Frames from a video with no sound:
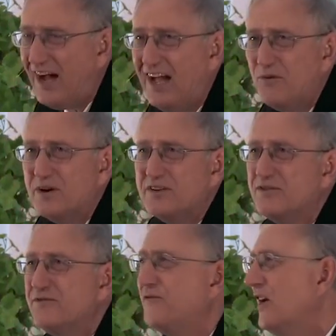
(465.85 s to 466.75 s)
I want
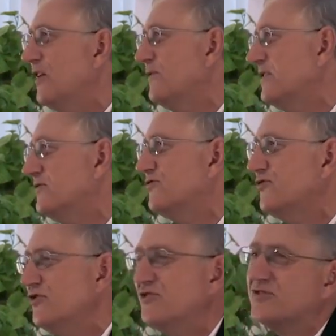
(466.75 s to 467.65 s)
to follow this
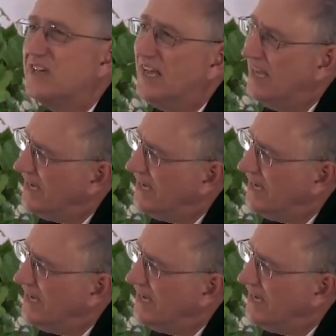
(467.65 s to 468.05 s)
truth.